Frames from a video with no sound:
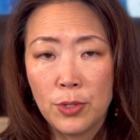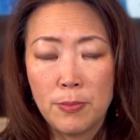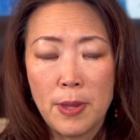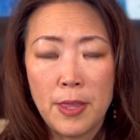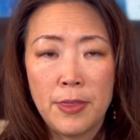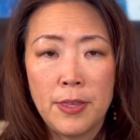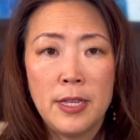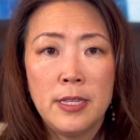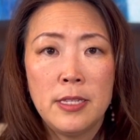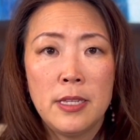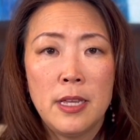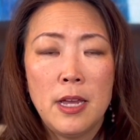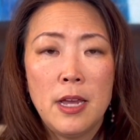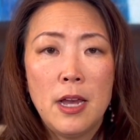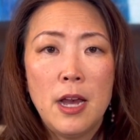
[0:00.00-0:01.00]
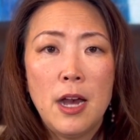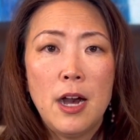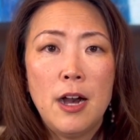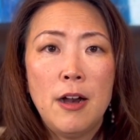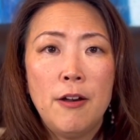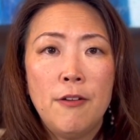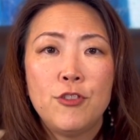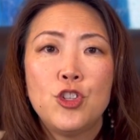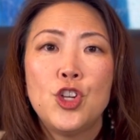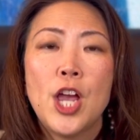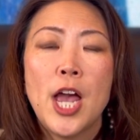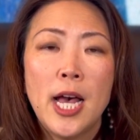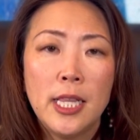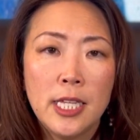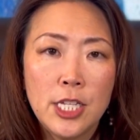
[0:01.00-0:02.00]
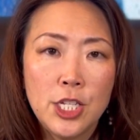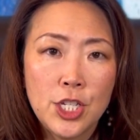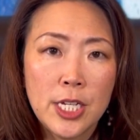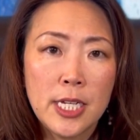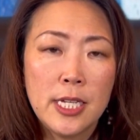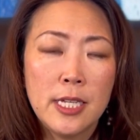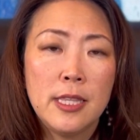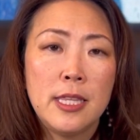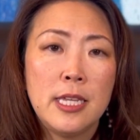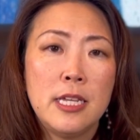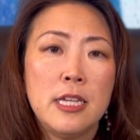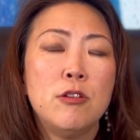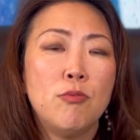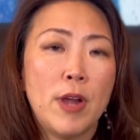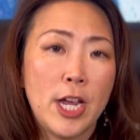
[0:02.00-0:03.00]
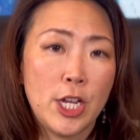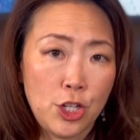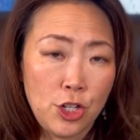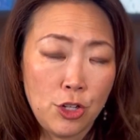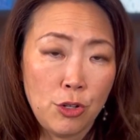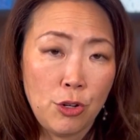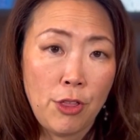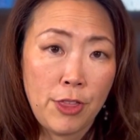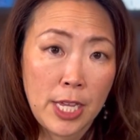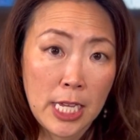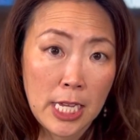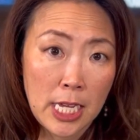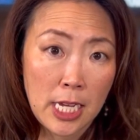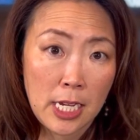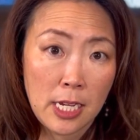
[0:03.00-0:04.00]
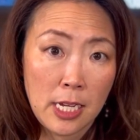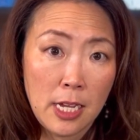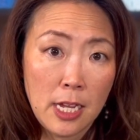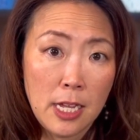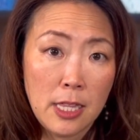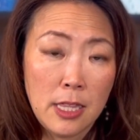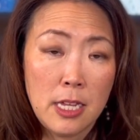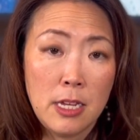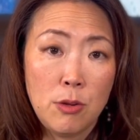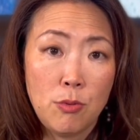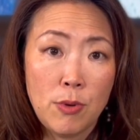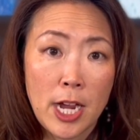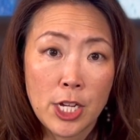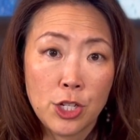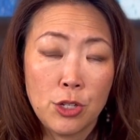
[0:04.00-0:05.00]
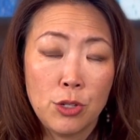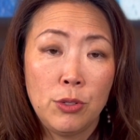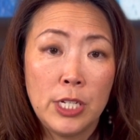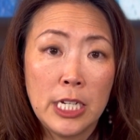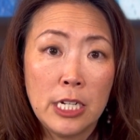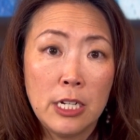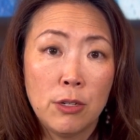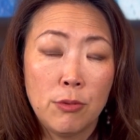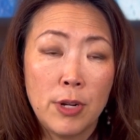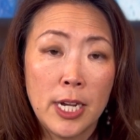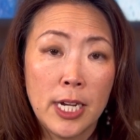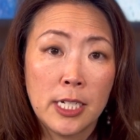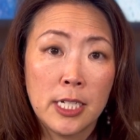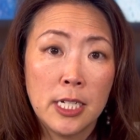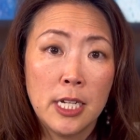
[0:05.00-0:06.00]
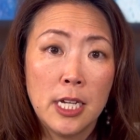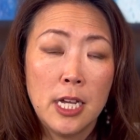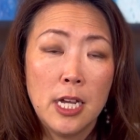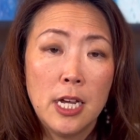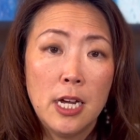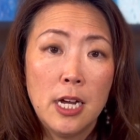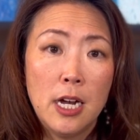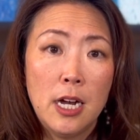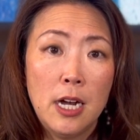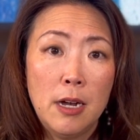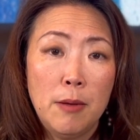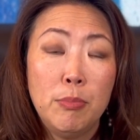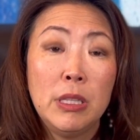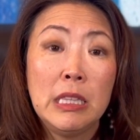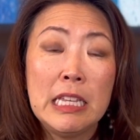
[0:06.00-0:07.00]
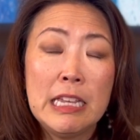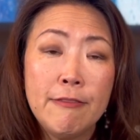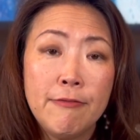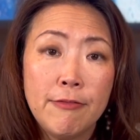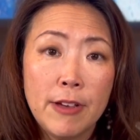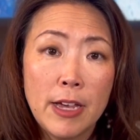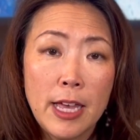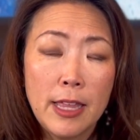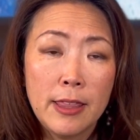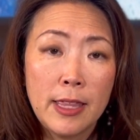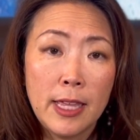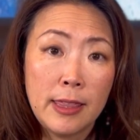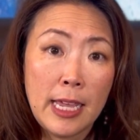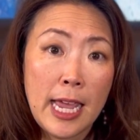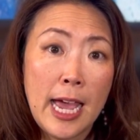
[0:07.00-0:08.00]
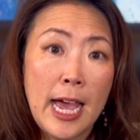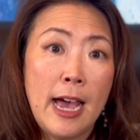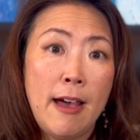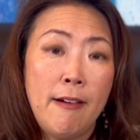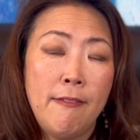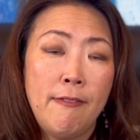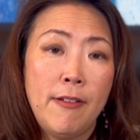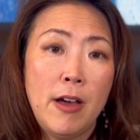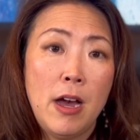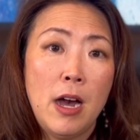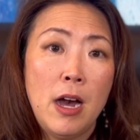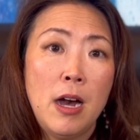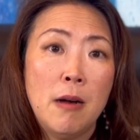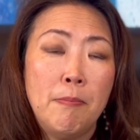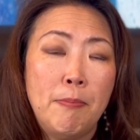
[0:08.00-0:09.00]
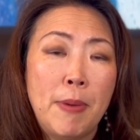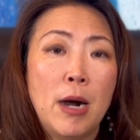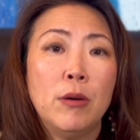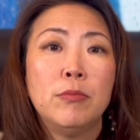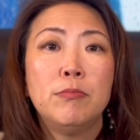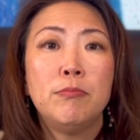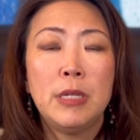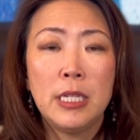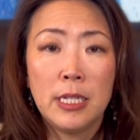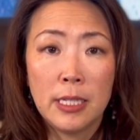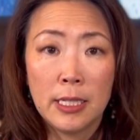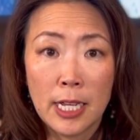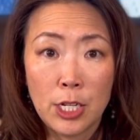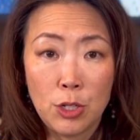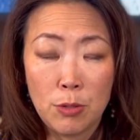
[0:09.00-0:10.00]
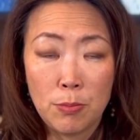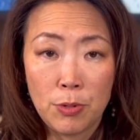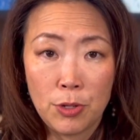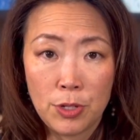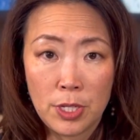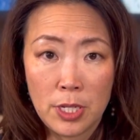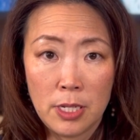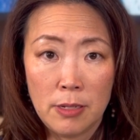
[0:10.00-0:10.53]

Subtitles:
methods of challenging the irrational thinking, the irrational, incorrect belief that they have about meeting that new person.